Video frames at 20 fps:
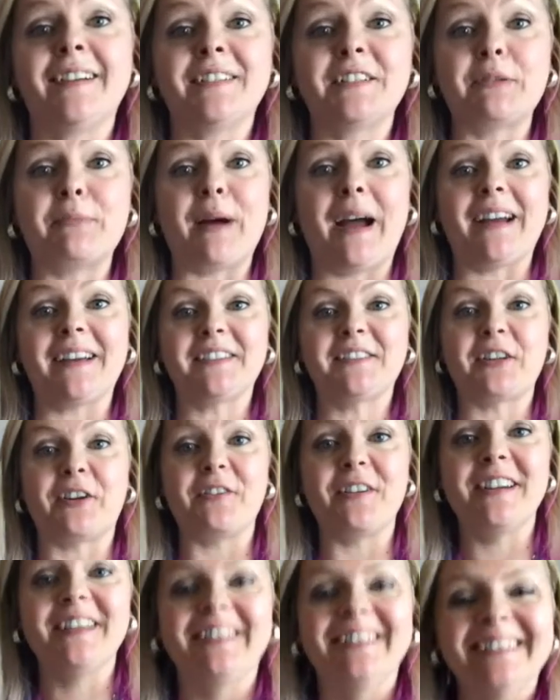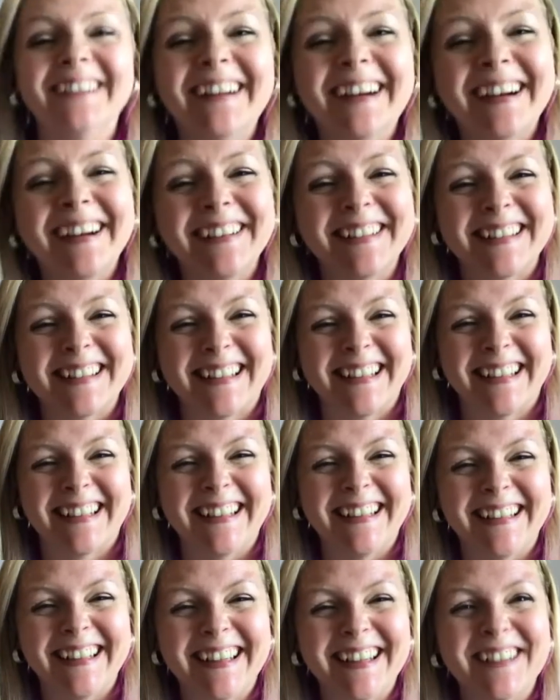You're back, sorry. I was
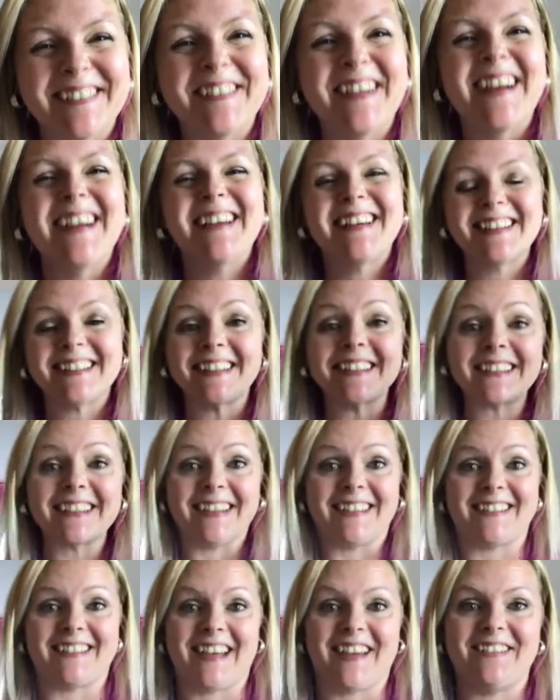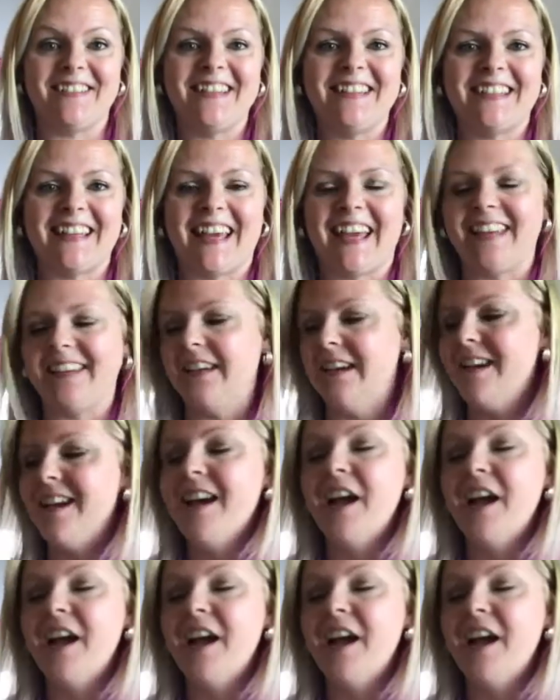looking the other way because it cut out again.